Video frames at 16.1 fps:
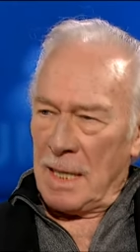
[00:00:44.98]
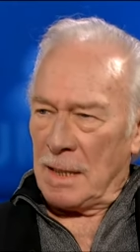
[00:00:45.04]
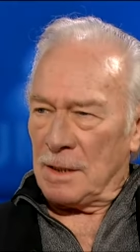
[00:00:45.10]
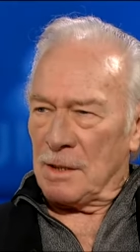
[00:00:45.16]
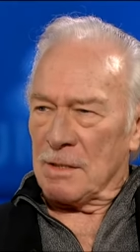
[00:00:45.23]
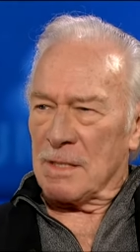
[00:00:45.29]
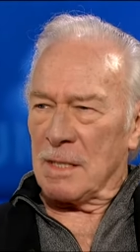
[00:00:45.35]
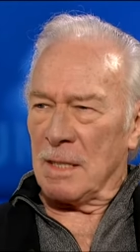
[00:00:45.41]

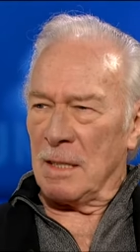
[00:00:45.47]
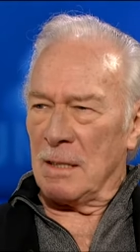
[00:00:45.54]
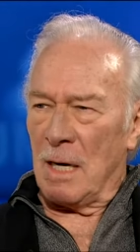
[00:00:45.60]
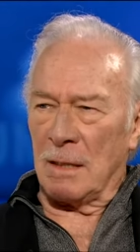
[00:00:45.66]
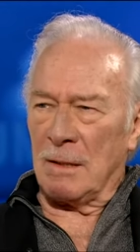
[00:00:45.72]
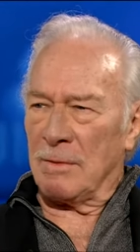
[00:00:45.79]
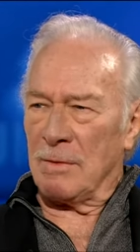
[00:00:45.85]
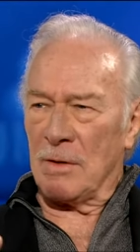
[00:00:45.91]
eat, you see.
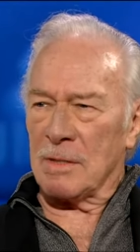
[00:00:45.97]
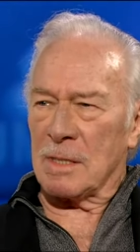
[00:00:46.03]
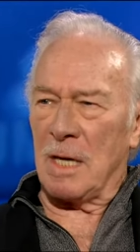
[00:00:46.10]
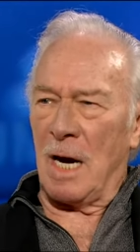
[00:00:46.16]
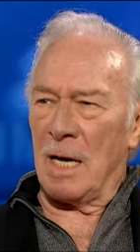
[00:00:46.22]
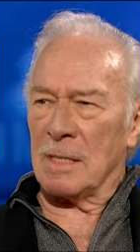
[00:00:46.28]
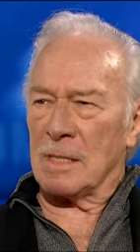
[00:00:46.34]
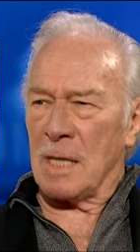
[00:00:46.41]
None of those
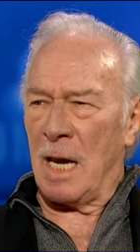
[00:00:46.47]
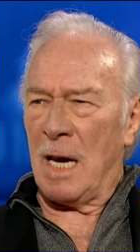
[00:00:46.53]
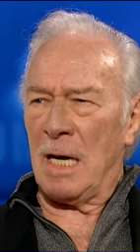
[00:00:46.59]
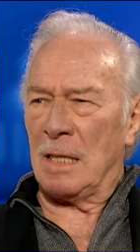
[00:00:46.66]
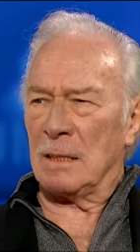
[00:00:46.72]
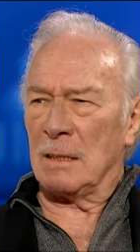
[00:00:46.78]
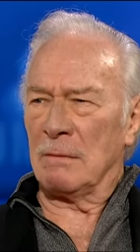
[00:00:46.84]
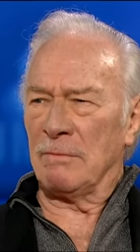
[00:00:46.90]
guys
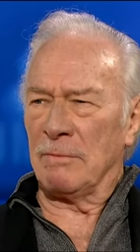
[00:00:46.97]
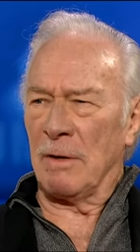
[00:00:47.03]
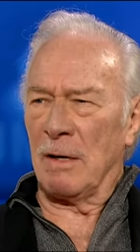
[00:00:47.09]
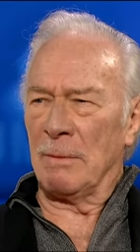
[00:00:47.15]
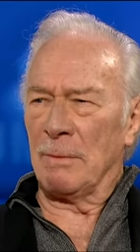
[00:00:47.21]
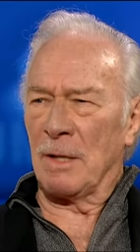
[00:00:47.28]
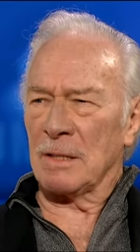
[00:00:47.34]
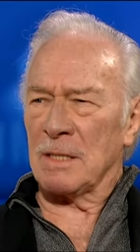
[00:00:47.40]
ate
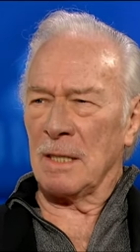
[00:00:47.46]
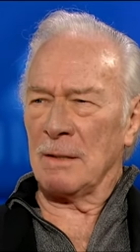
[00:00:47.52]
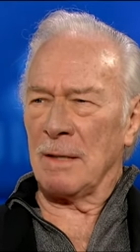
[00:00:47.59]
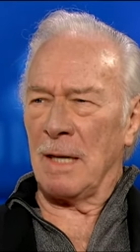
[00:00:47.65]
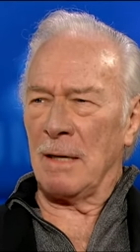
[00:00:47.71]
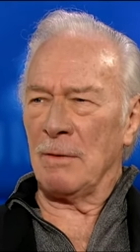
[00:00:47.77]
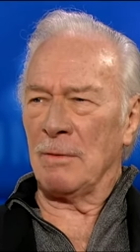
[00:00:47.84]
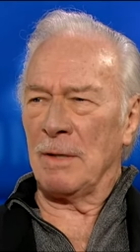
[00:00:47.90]
very much. They,
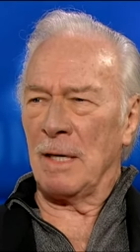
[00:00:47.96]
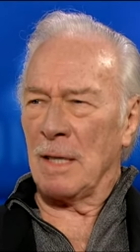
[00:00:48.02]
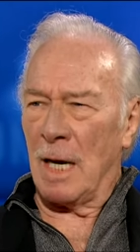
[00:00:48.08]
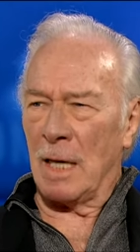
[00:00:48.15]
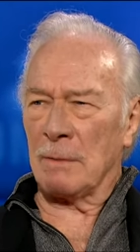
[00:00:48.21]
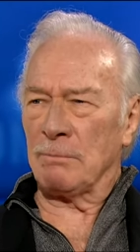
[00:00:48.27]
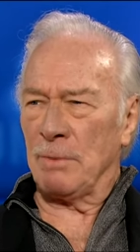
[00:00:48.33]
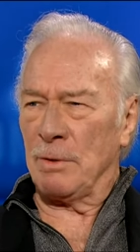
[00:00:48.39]
they only
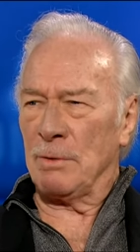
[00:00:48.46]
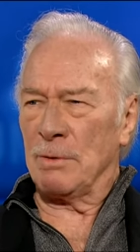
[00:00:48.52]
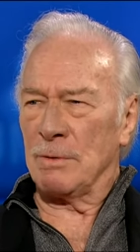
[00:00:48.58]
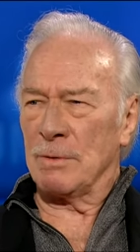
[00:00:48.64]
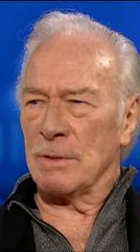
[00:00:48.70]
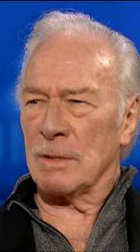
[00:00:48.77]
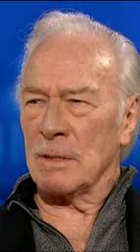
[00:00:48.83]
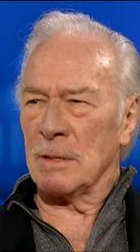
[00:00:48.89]
liked
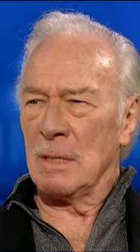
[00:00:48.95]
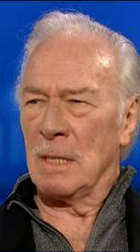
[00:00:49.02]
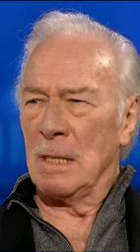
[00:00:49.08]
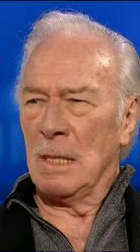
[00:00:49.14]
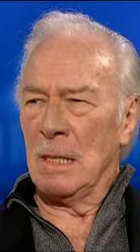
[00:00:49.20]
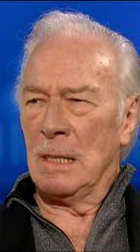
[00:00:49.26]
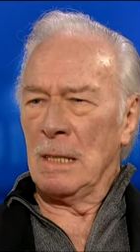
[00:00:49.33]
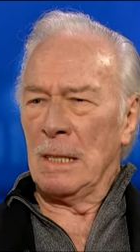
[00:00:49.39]
booze.
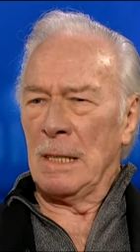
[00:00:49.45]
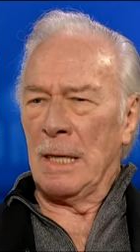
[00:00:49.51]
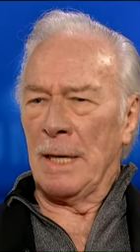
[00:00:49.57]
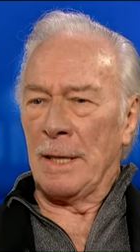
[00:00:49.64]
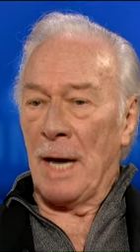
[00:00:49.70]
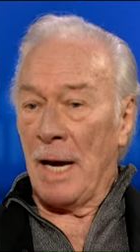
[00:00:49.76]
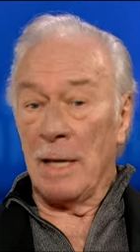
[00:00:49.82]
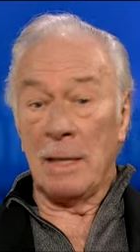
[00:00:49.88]
Right.
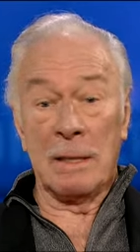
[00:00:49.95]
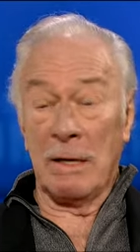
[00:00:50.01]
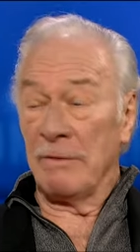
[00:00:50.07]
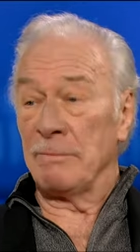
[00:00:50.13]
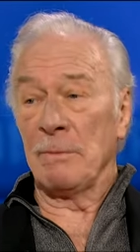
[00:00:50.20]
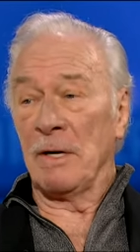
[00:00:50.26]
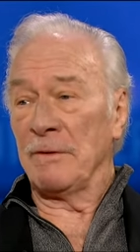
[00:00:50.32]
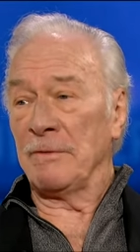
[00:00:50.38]
And I
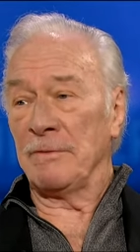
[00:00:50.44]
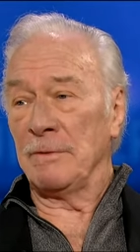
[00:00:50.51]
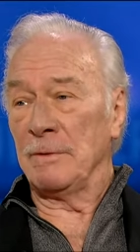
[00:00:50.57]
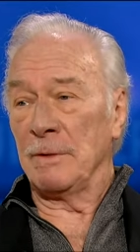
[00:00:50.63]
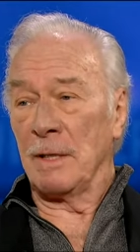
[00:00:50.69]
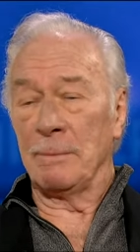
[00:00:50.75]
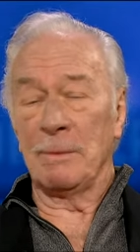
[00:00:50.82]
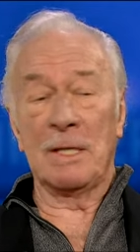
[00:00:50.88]
loved my
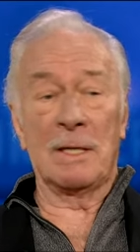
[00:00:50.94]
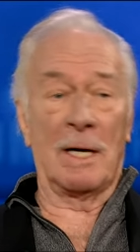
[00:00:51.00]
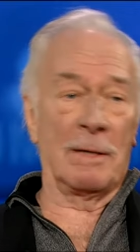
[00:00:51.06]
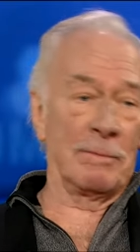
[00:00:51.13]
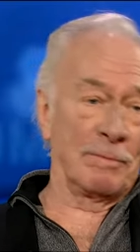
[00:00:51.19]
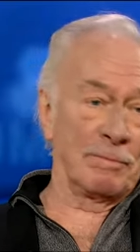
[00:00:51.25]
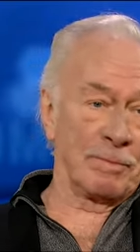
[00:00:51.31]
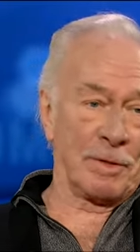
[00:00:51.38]
food. I mean,
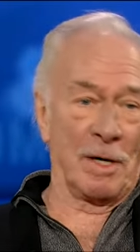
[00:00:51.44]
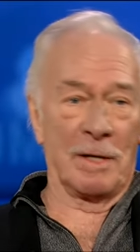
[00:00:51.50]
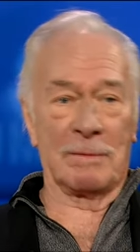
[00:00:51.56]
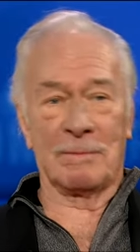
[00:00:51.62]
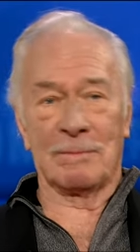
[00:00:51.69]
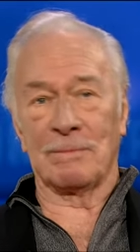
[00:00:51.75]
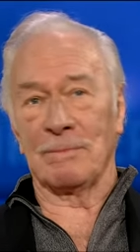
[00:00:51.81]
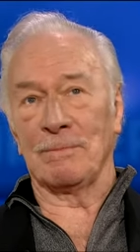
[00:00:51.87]
I got
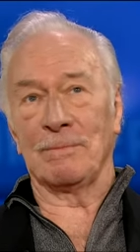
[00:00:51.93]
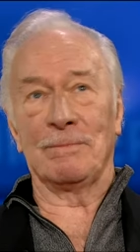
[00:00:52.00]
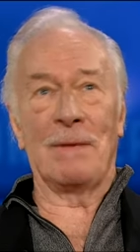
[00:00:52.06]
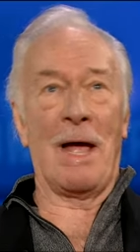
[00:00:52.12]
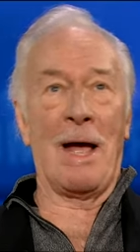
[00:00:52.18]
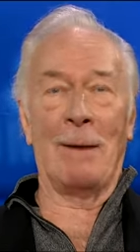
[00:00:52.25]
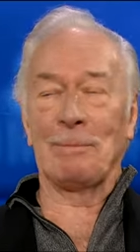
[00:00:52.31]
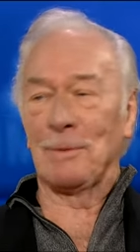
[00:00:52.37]

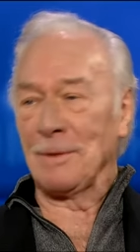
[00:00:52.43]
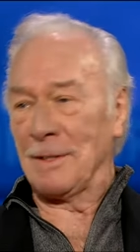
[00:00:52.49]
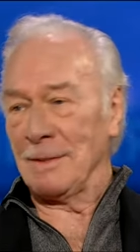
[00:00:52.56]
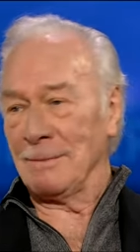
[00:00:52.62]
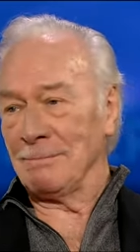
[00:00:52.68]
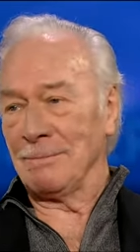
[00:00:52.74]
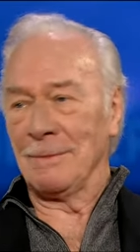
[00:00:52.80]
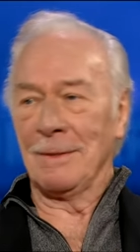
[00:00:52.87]

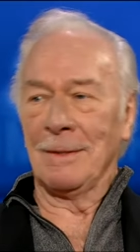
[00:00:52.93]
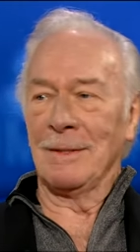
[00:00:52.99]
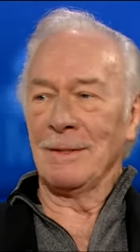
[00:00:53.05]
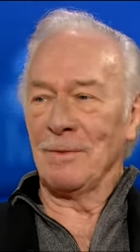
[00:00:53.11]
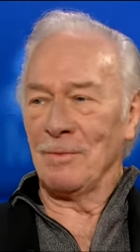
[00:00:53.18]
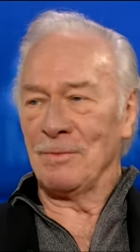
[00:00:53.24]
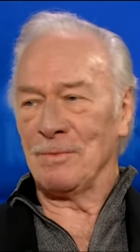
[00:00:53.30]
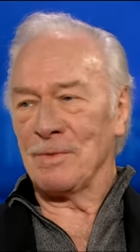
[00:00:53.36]
happily
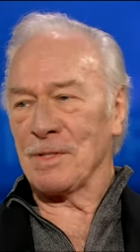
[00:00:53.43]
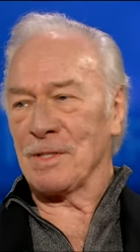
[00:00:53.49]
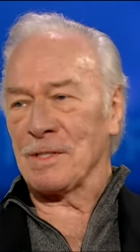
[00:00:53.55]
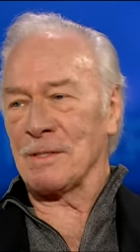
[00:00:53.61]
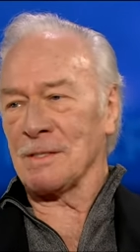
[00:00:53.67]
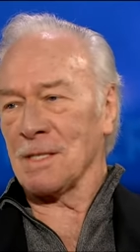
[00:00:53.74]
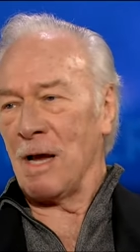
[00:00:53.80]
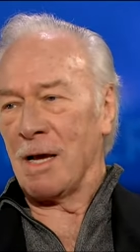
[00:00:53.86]

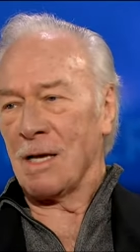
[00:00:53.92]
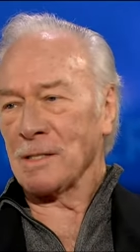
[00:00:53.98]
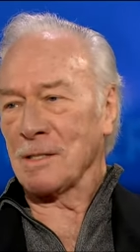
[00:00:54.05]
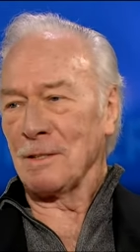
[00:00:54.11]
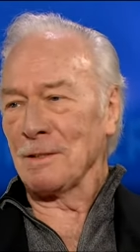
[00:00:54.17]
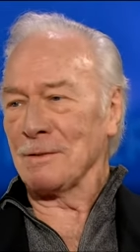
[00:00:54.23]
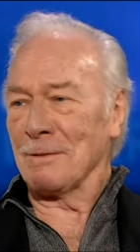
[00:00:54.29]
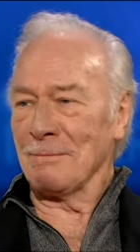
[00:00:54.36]

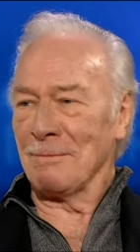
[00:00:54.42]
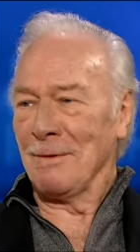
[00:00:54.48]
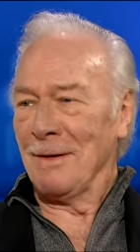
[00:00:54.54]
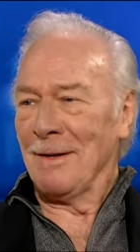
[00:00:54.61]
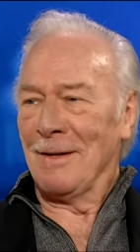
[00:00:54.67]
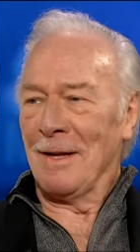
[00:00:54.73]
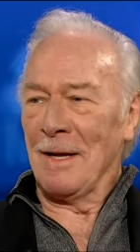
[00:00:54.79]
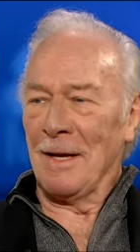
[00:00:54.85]
sozzled
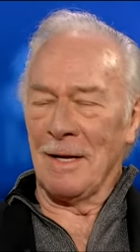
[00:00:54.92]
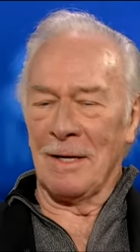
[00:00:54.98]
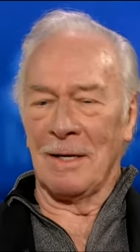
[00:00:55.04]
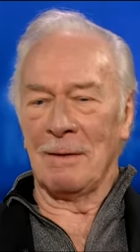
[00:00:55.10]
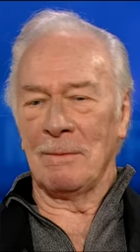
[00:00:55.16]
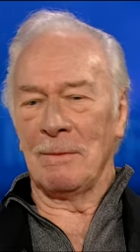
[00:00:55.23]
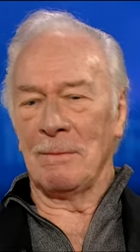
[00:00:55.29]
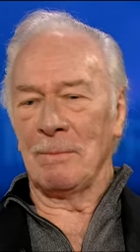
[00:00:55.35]

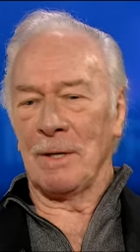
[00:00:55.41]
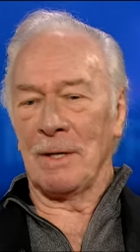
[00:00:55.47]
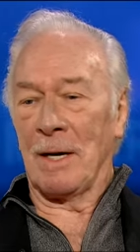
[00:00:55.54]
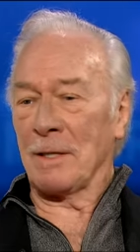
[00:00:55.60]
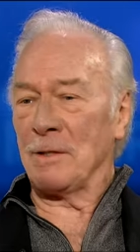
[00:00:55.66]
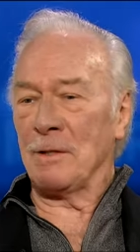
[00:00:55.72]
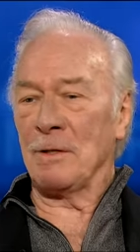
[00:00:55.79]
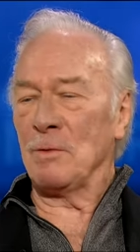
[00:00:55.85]
uh, but
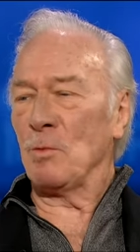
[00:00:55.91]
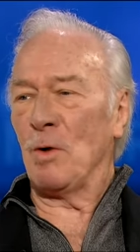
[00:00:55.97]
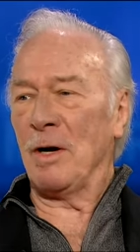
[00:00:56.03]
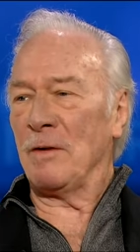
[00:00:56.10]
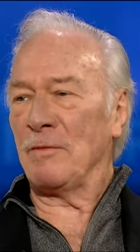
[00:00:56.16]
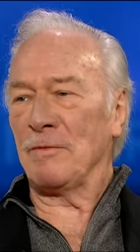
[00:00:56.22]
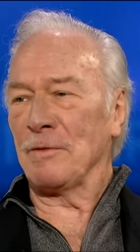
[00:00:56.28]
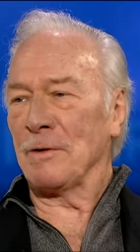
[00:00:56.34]
I couldn't
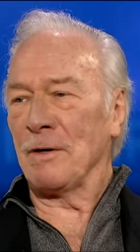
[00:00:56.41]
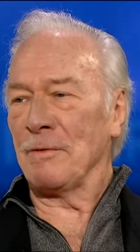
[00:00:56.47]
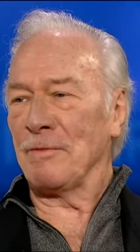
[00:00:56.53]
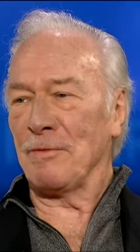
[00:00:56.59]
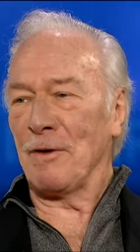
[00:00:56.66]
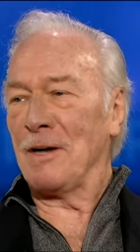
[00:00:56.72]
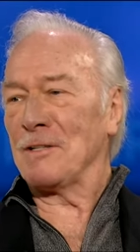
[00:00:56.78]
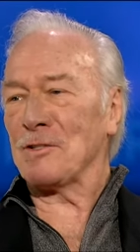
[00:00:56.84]
wait for a
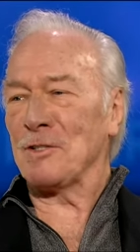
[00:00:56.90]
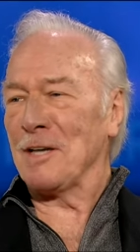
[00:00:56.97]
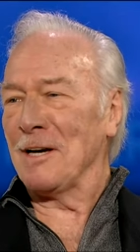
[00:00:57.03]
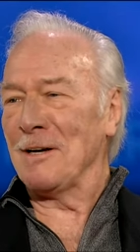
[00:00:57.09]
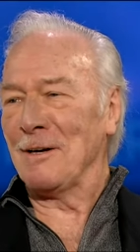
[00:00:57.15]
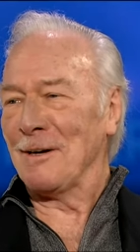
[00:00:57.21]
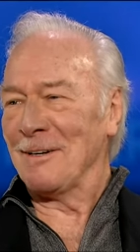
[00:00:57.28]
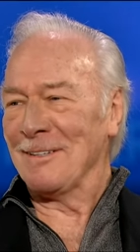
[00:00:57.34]
French
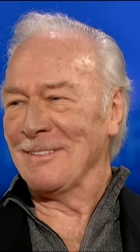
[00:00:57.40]
dinner